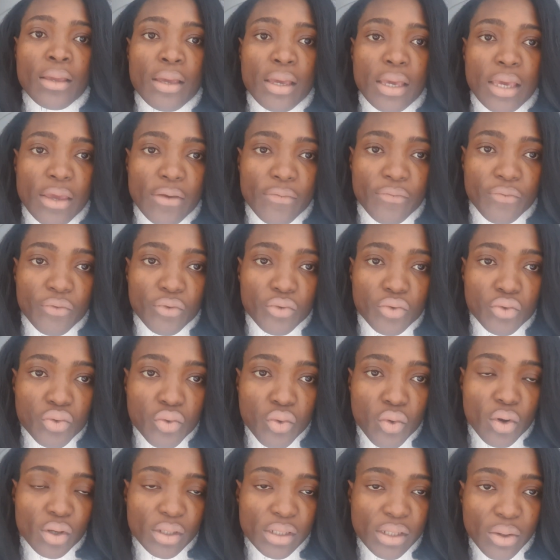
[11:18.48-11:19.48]
If you
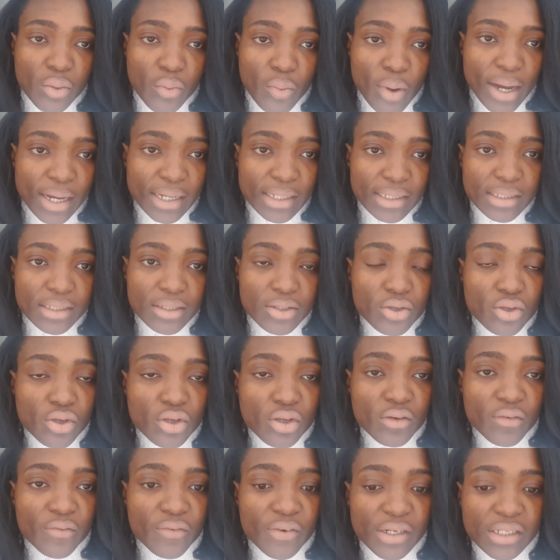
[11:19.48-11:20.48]
do otherwise, the
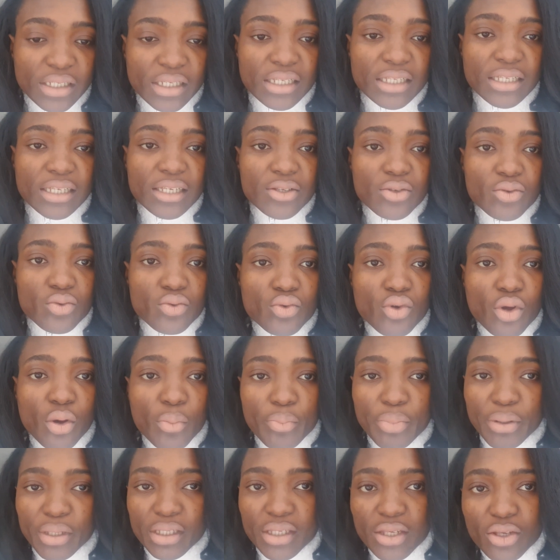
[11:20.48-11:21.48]
universities will not
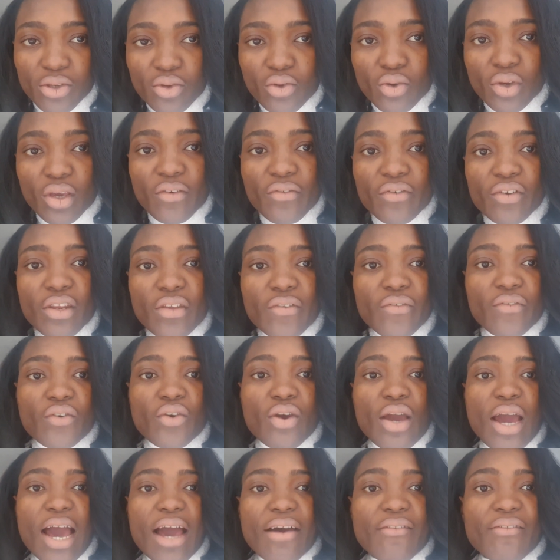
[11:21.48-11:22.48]
pity you. Even if you
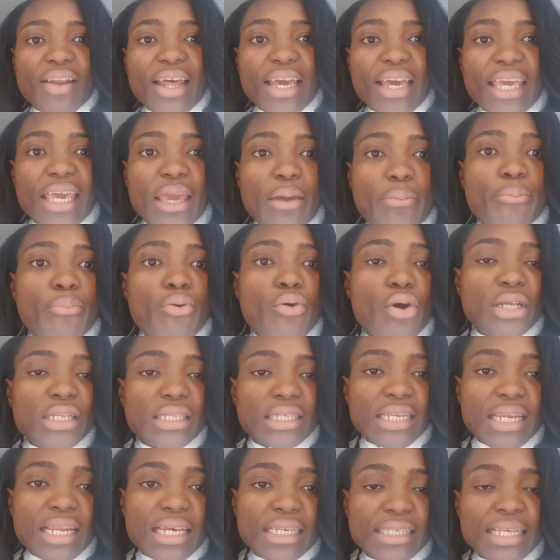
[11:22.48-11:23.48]
have like a point
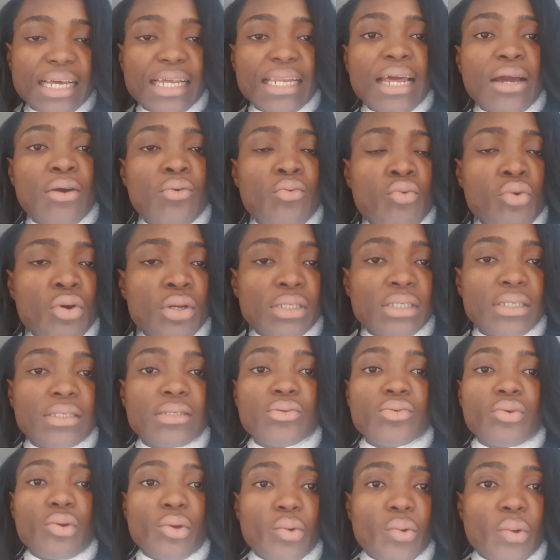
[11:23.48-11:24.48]
lesser than what
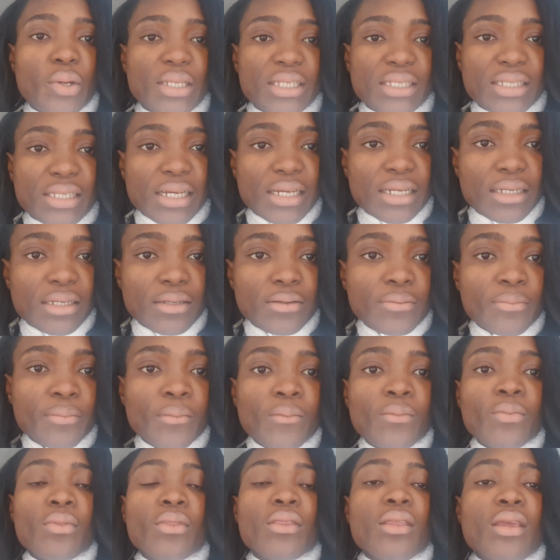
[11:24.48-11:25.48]
is requested,
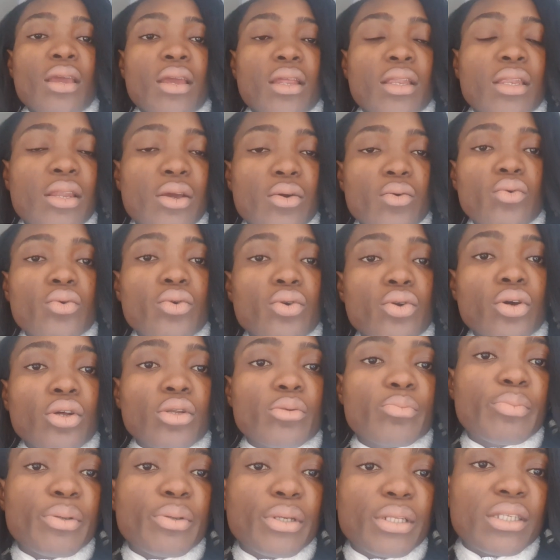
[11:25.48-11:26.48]
they will
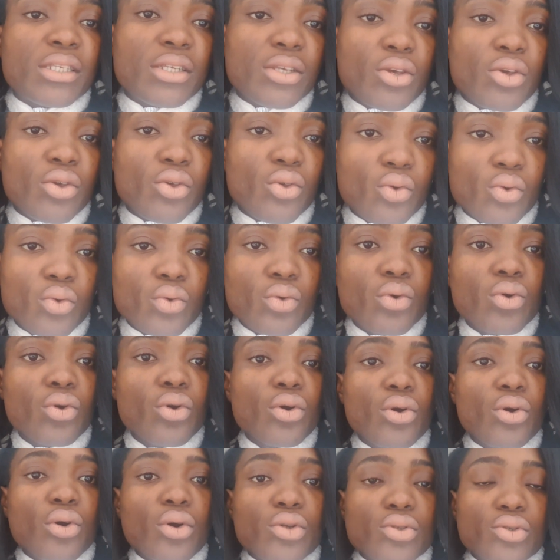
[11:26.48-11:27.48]
not pity you.
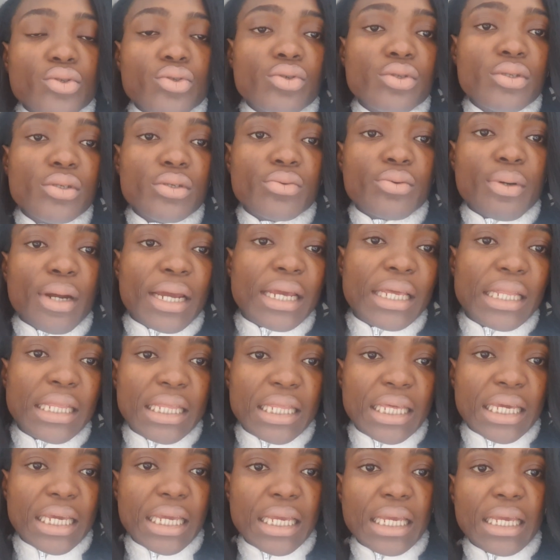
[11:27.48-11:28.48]
Do the right
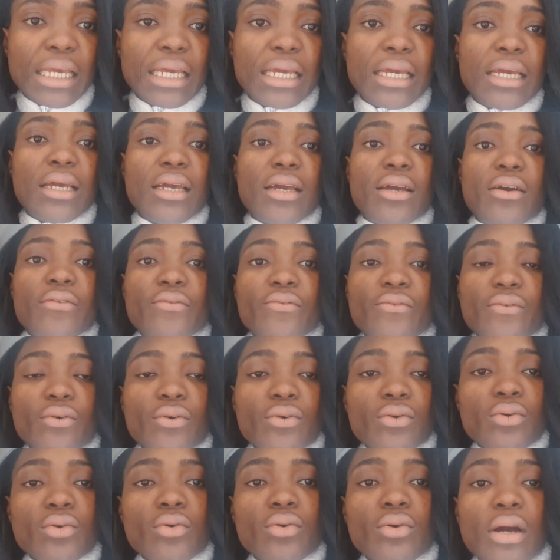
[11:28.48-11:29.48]
thing,
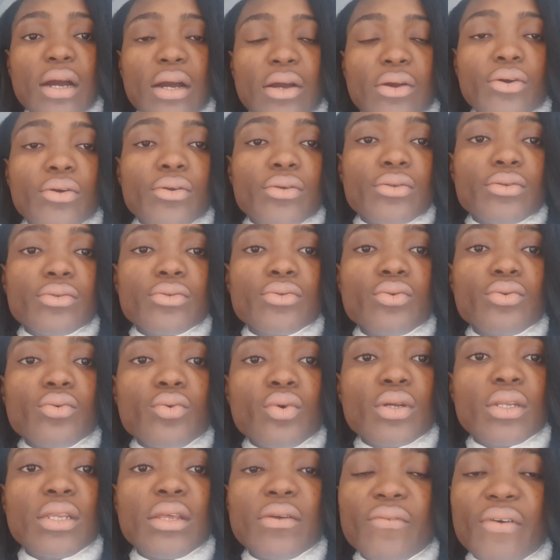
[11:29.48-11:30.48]
follow according to
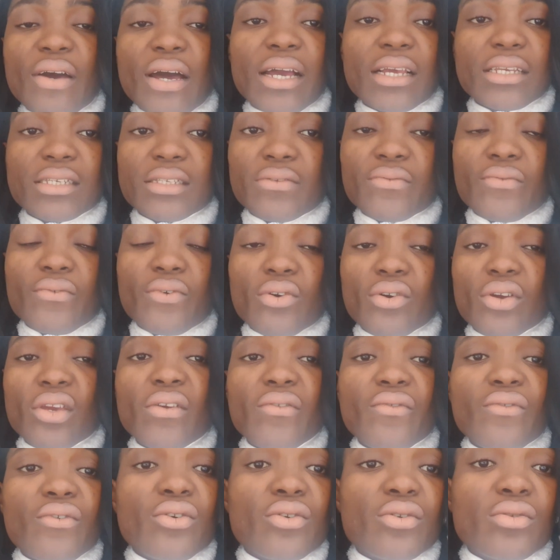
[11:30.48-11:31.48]
what they've asked for.
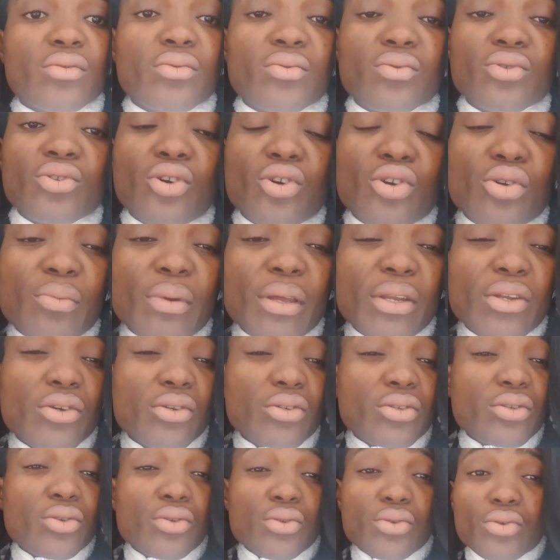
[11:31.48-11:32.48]
If your document
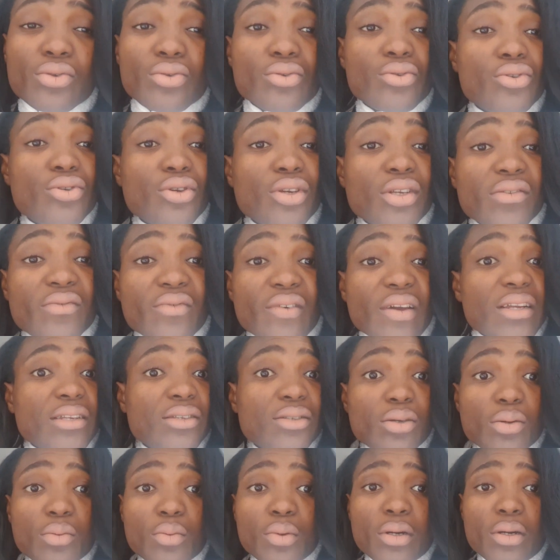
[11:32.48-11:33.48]
doesn't suit, just find
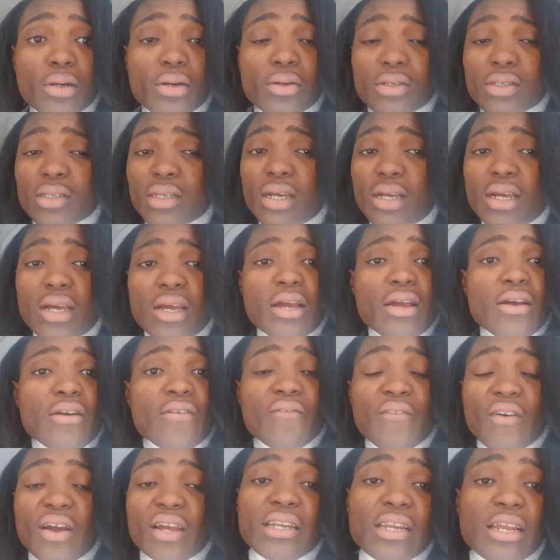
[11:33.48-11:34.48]
somewhere else,
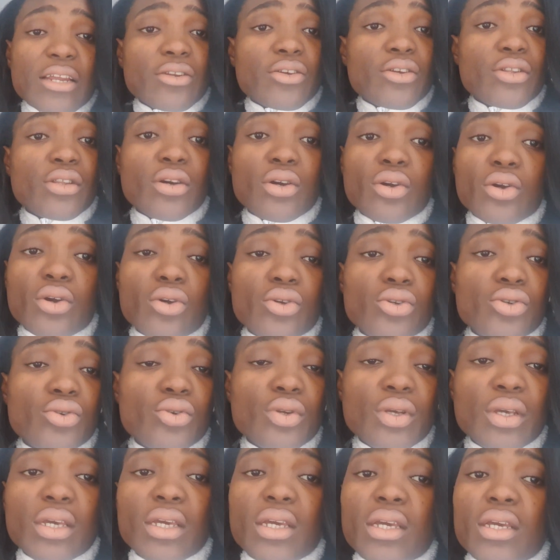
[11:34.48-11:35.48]
find another
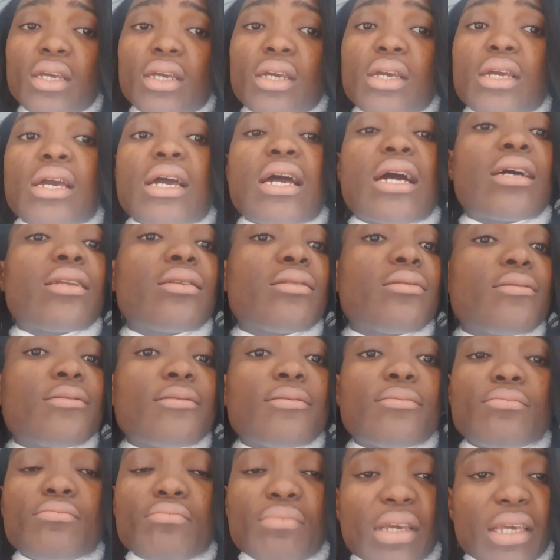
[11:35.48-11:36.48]
country and
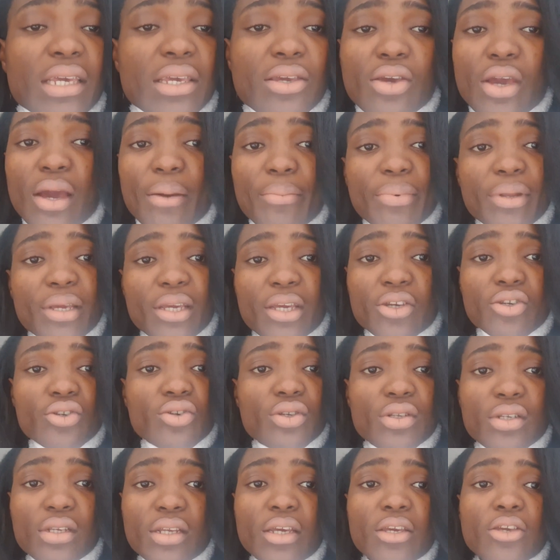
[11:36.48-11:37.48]
make your
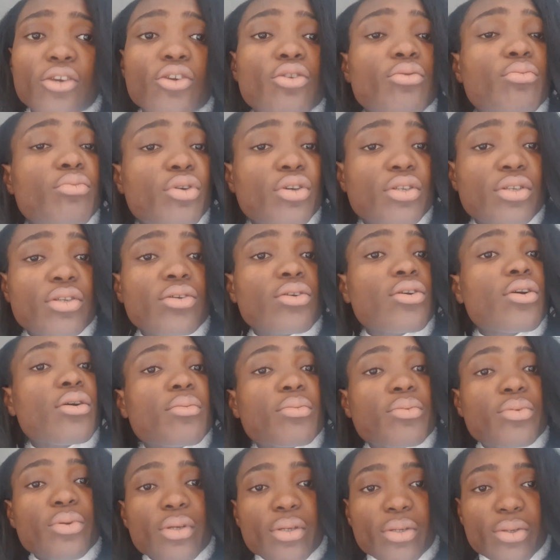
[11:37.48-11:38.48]
application there. You mustn't come
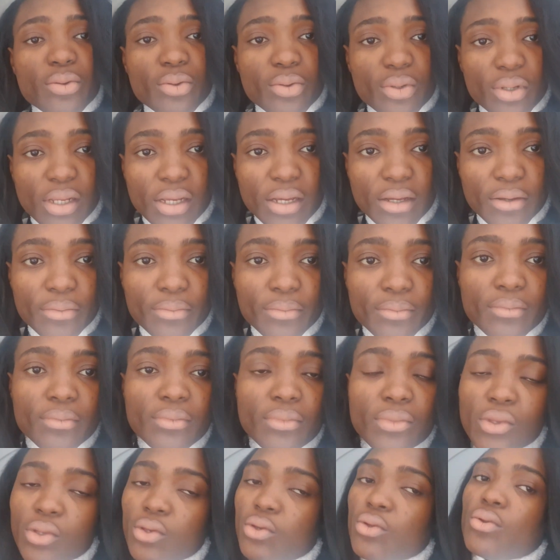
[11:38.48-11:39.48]
to Estonia,
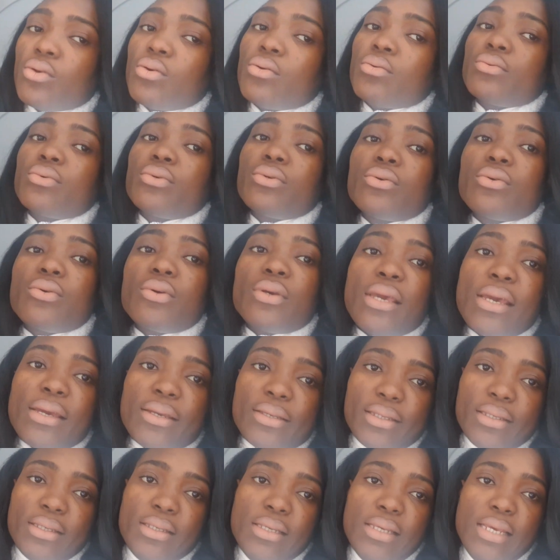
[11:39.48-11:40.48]
So
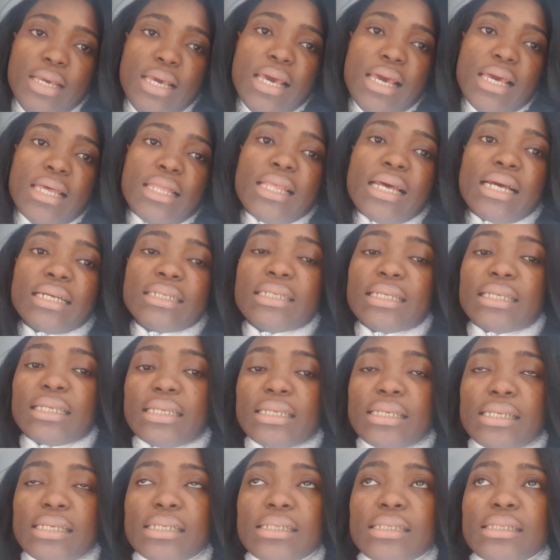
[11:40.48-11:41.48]
yes, that is
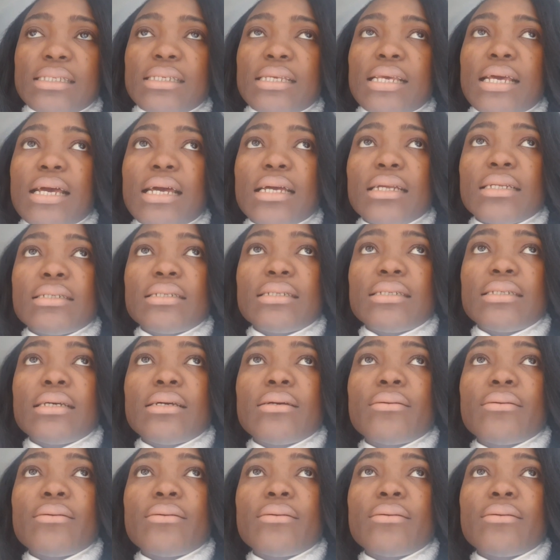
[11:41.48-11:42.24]
it. And